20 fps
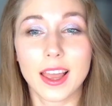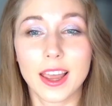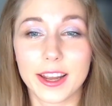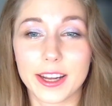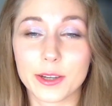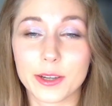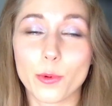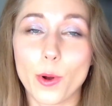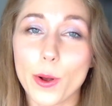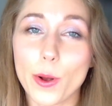
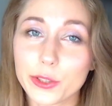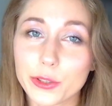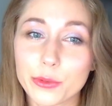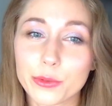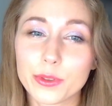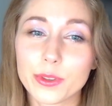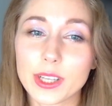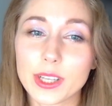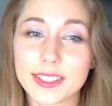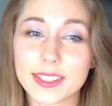It walks
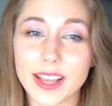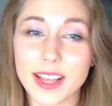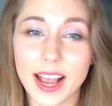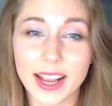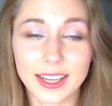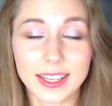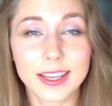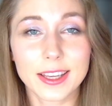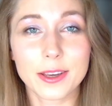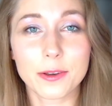through
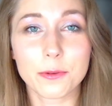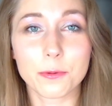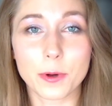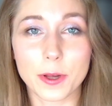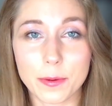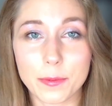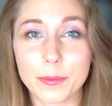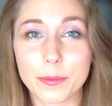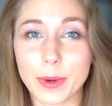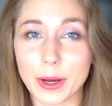exactly
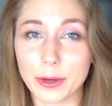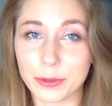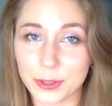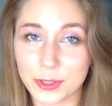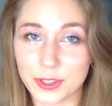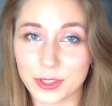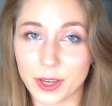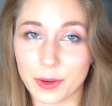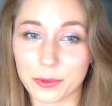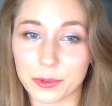what I'm about to
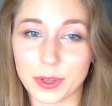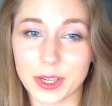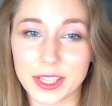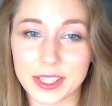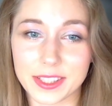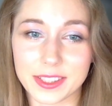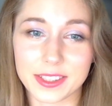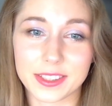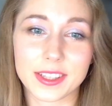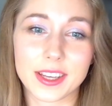summarize.